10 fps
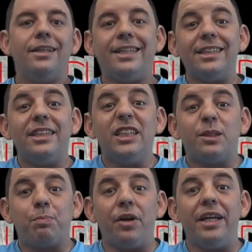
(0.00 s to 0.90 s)
Disney
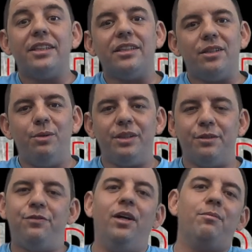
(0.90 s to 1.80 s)
Springs is always a
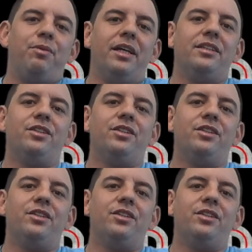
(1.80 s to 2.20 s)
fun place